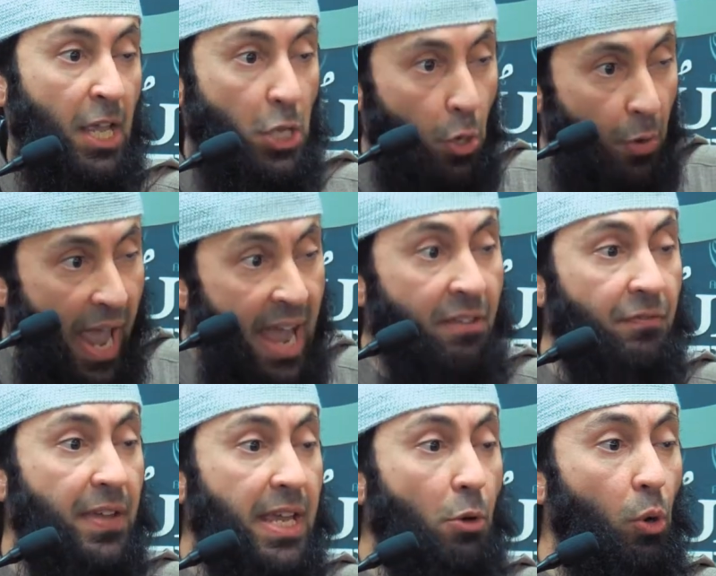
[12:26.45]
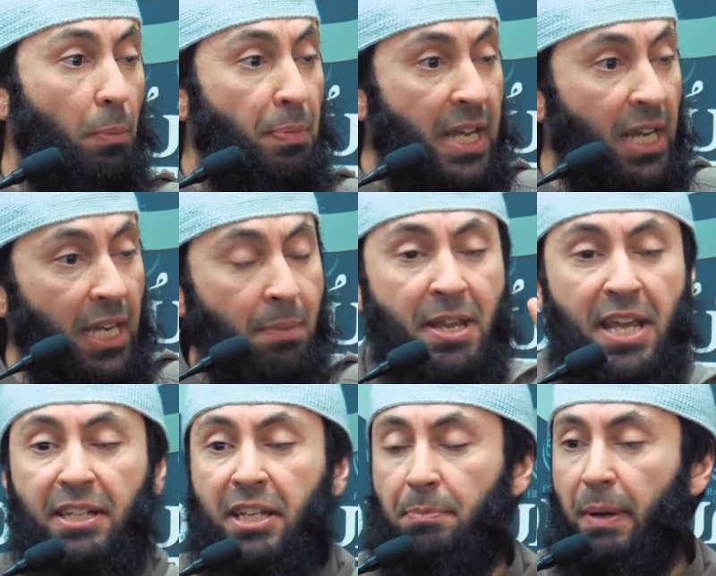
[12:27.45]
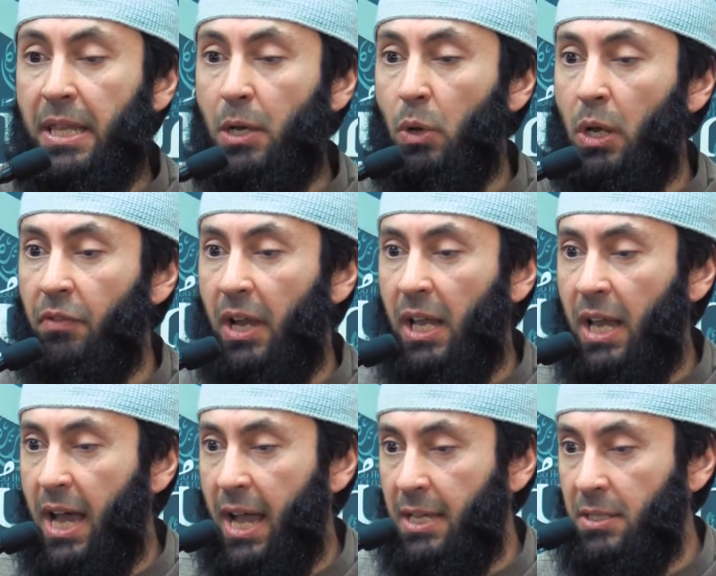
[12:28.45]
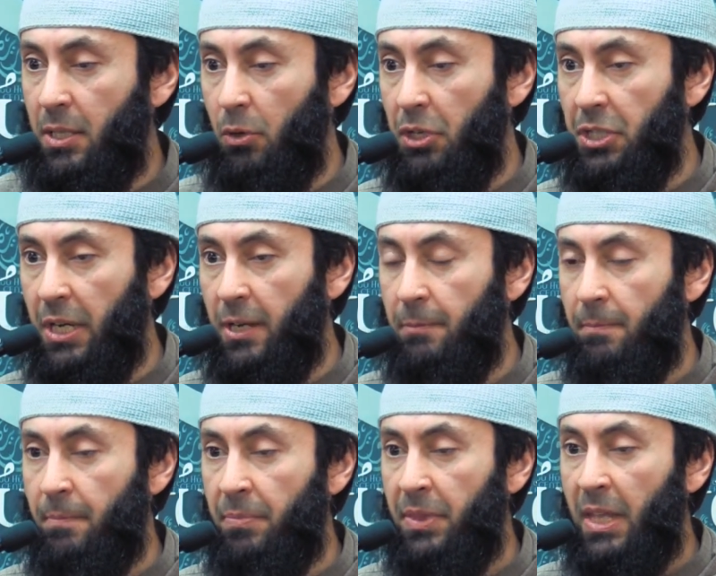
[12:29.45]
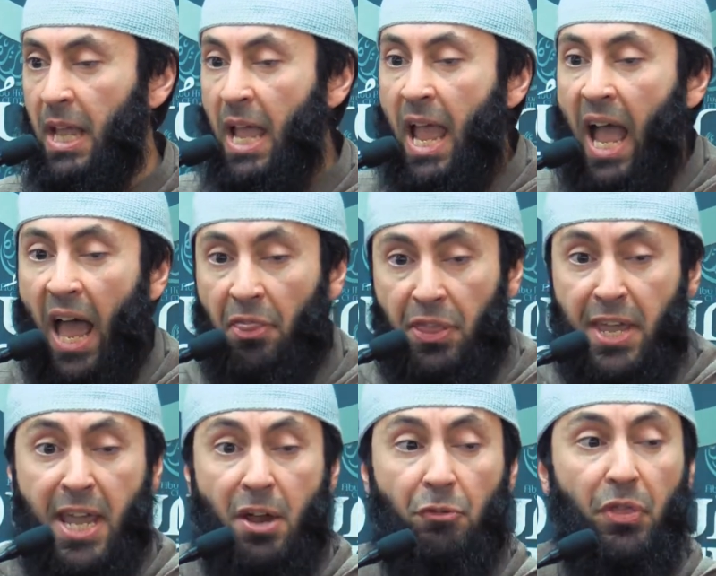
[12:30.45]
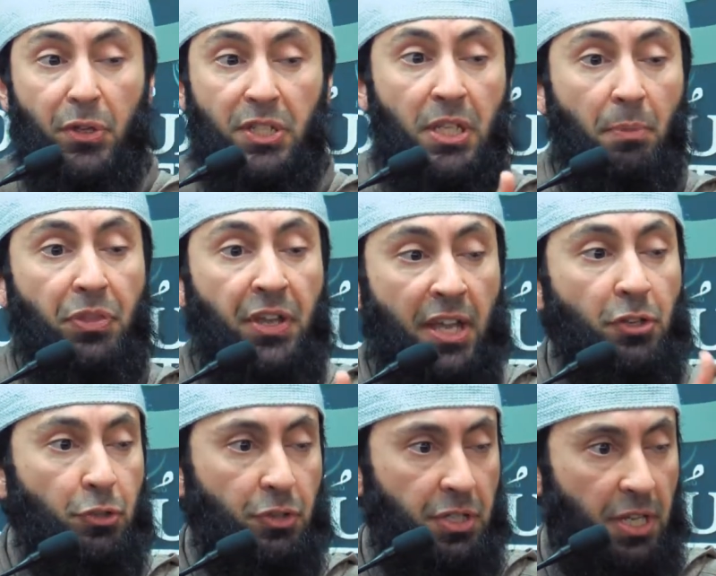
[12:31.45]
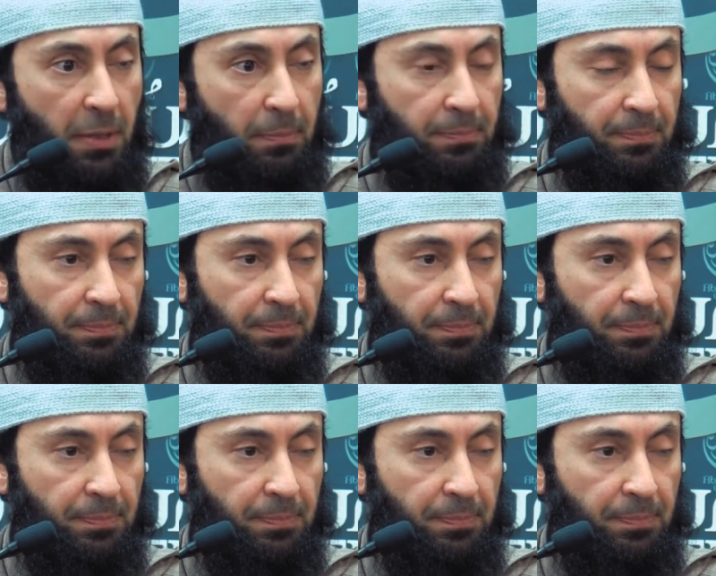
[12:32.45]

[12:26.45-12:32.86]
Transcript: Your envy will be eliminated by the will of Allah Azza wa Jalla. And here there's something interesting.